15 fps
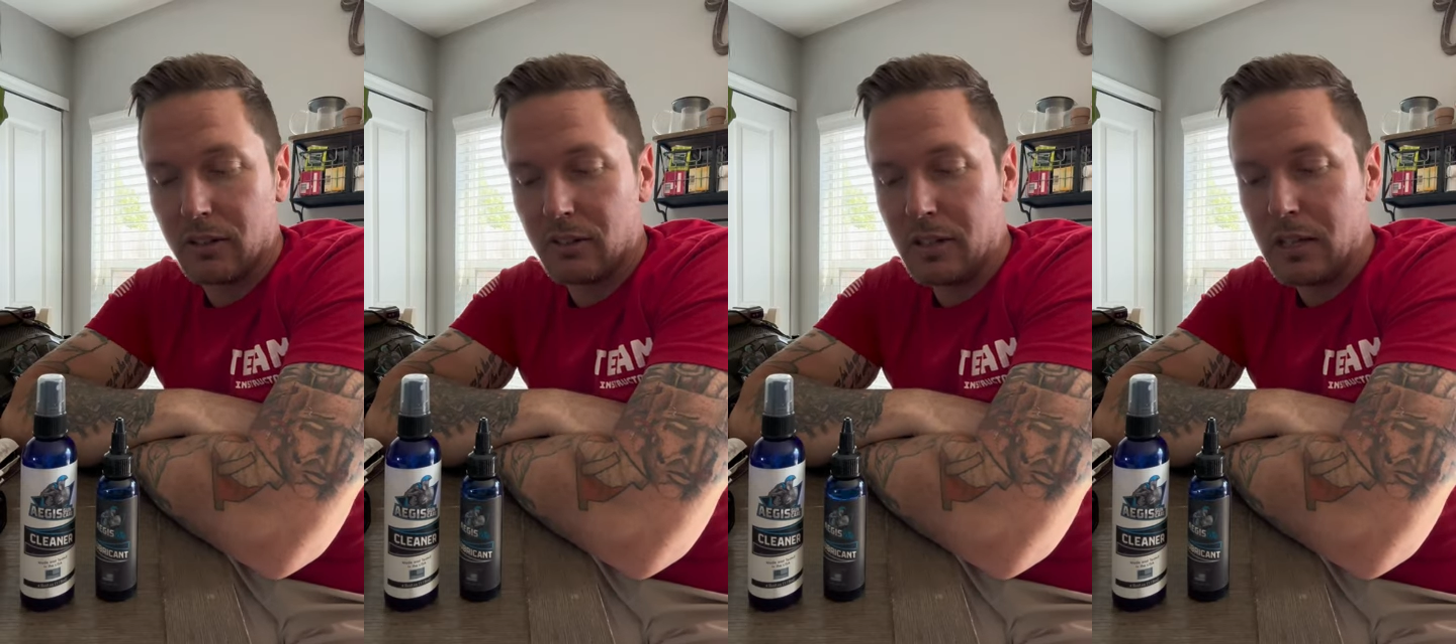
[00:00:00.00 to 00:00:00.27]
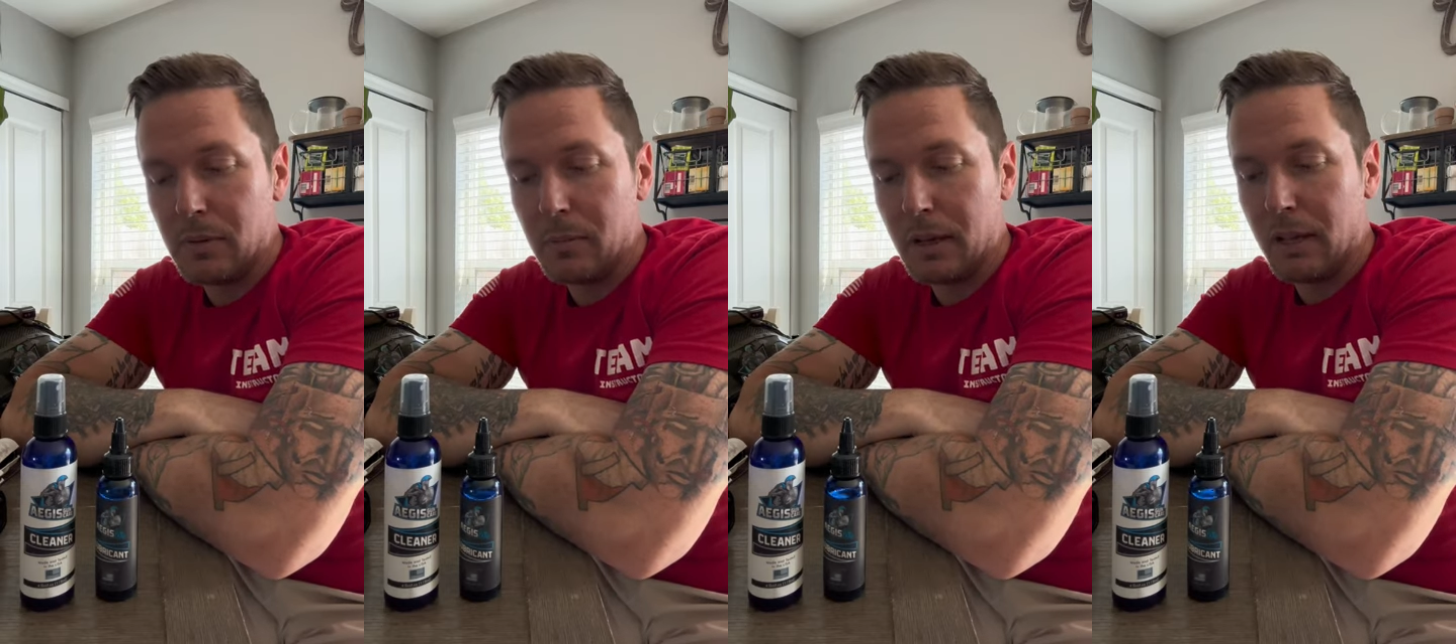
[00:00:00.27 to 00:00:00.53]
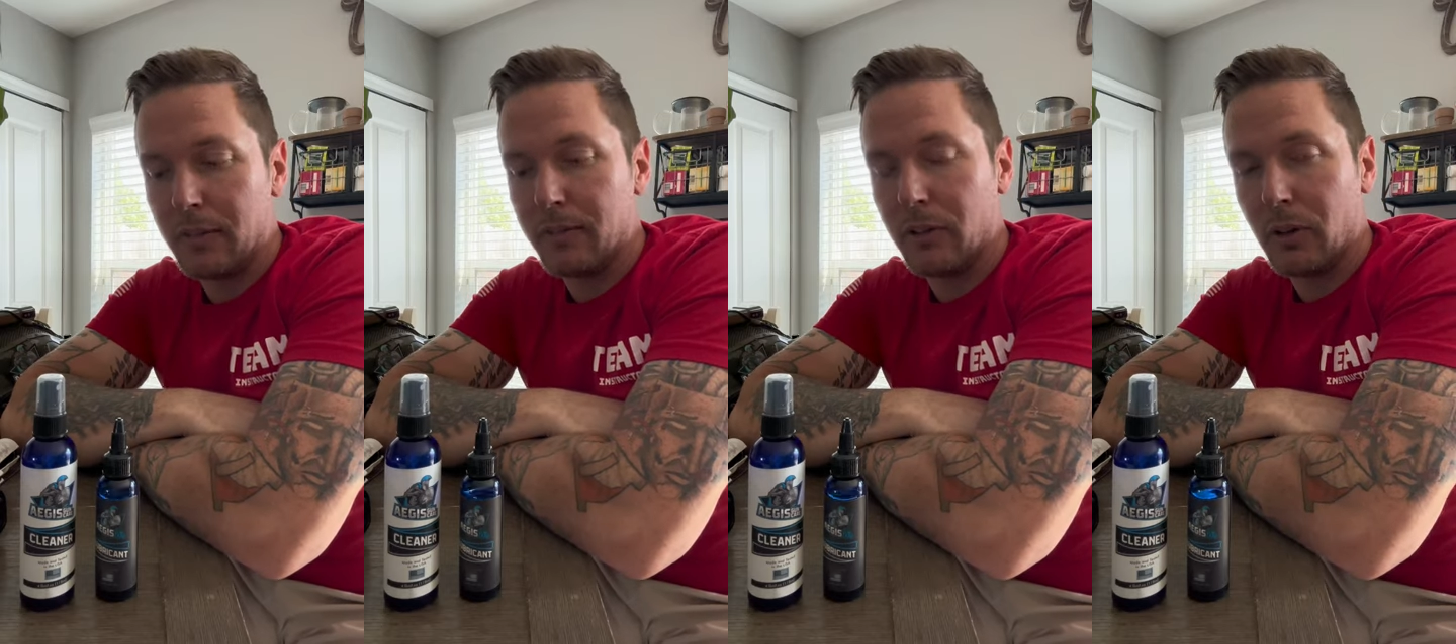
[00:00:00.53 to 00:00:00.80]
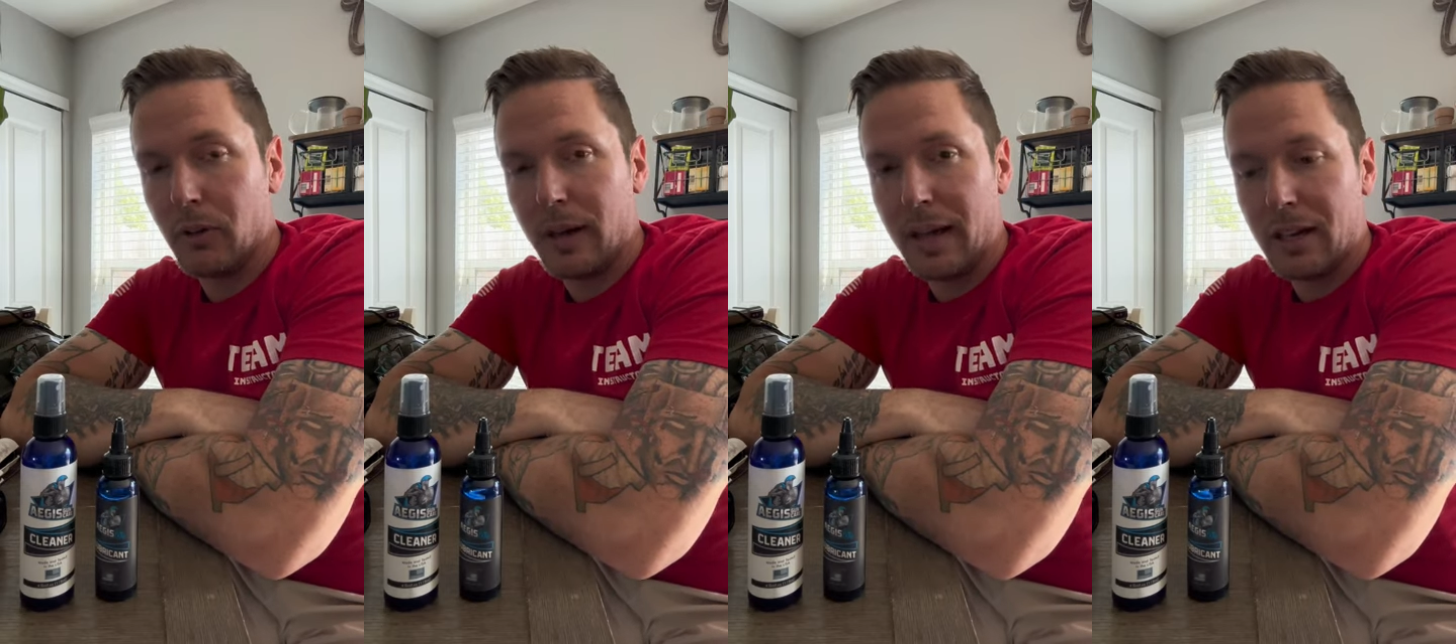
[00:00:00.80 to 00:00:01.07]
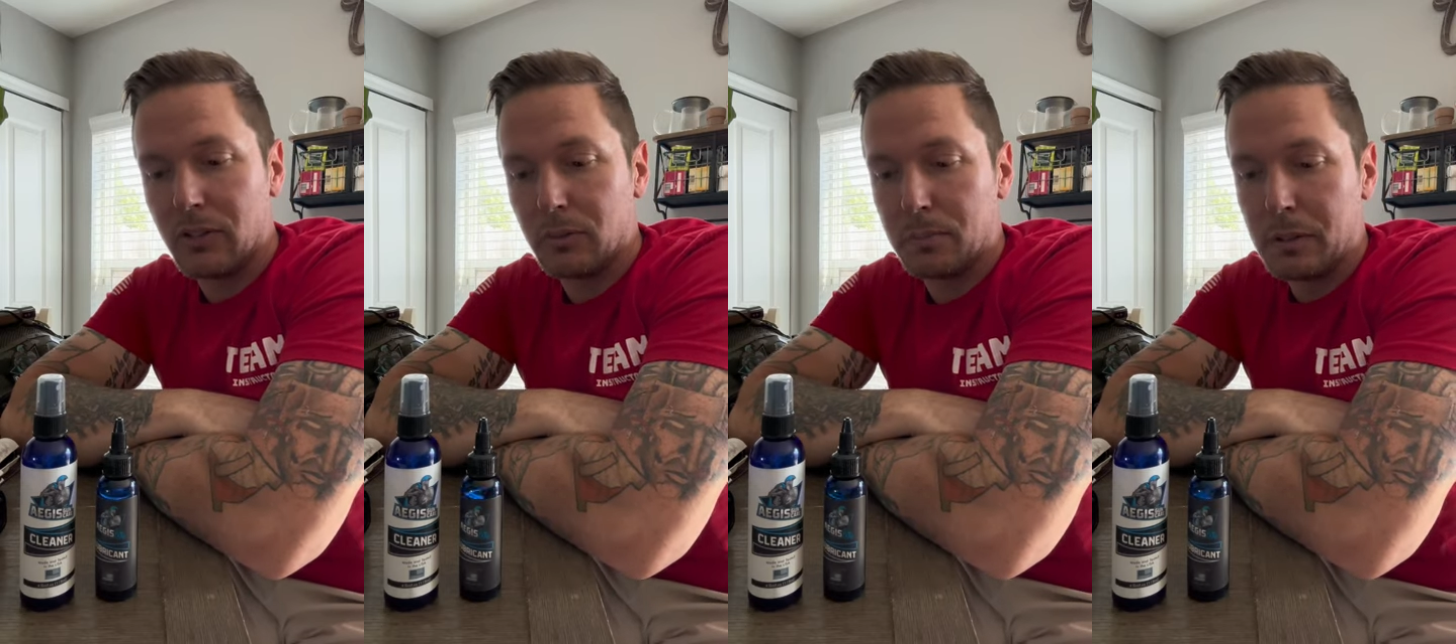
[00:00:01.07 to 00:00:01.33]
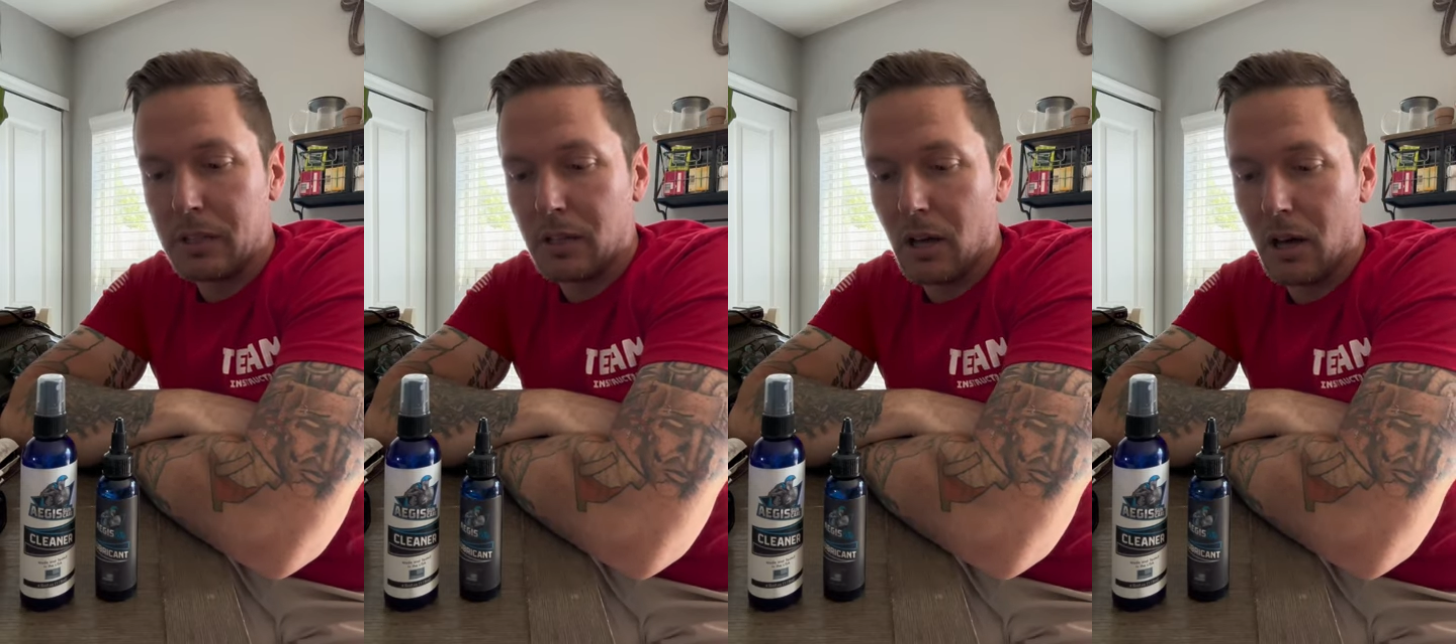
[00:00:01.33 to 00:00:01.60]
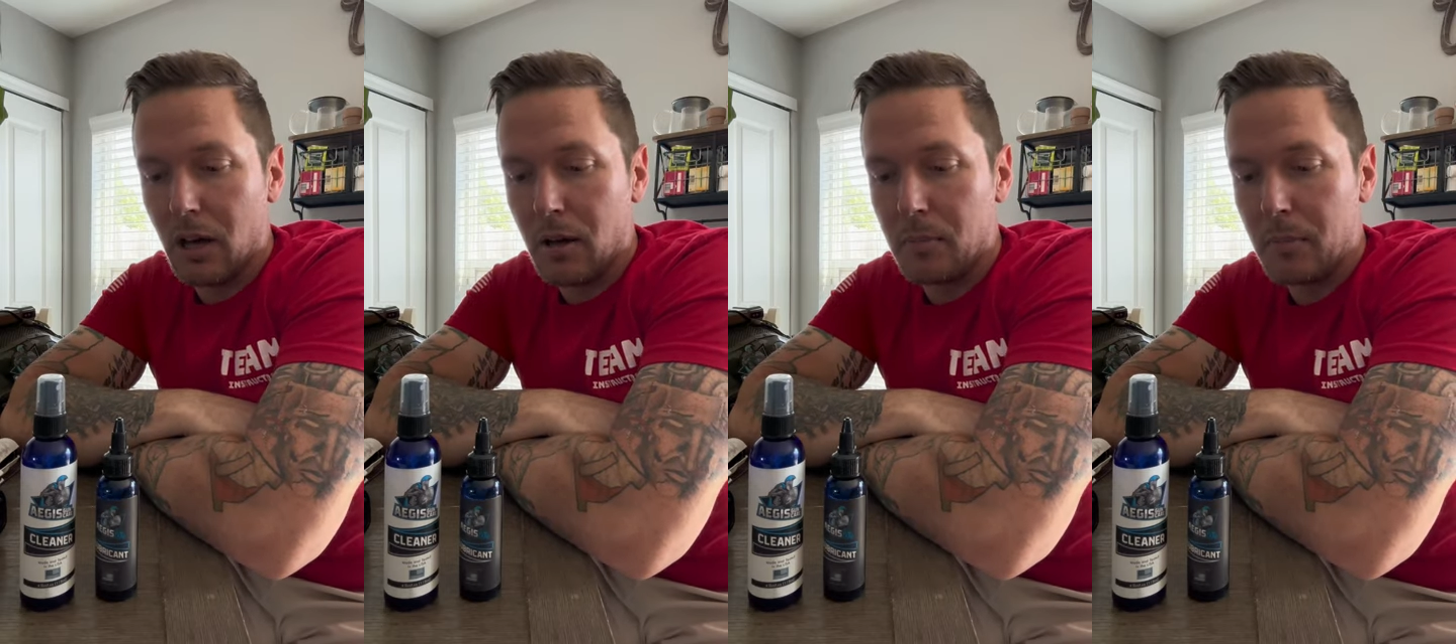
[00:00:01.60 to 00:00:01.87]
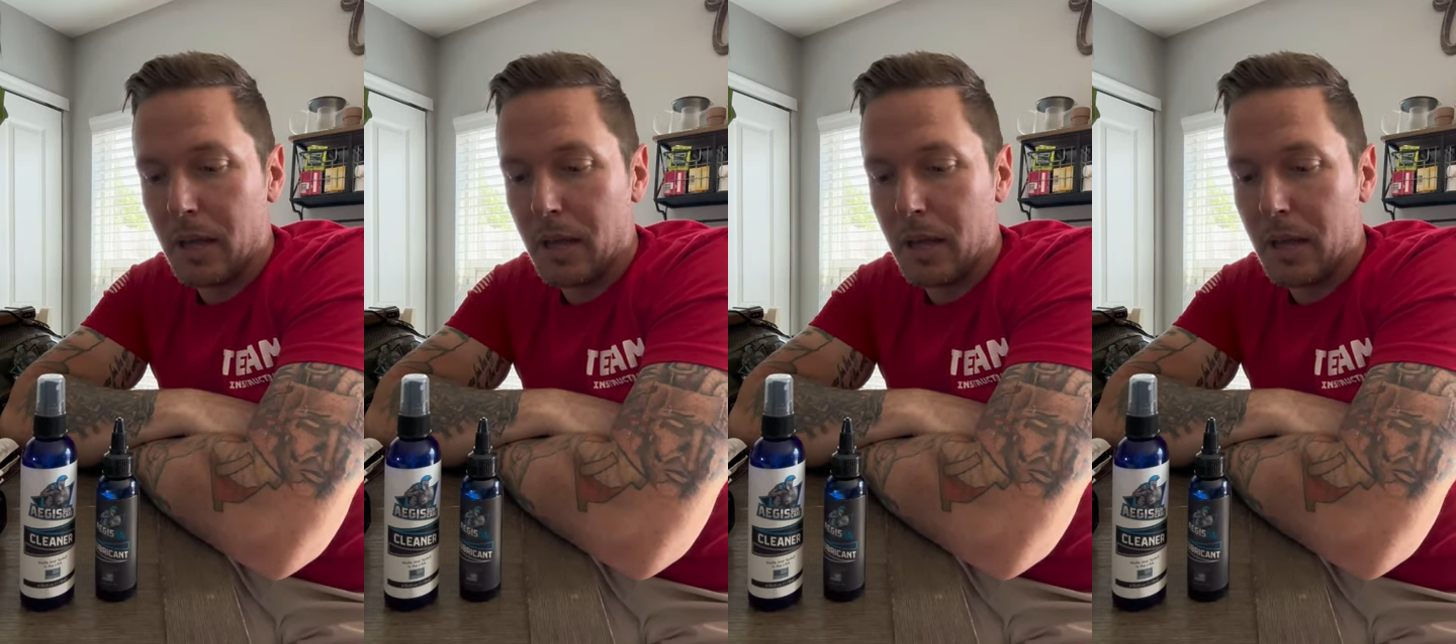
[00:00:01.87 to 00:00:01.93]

Team Anvil has become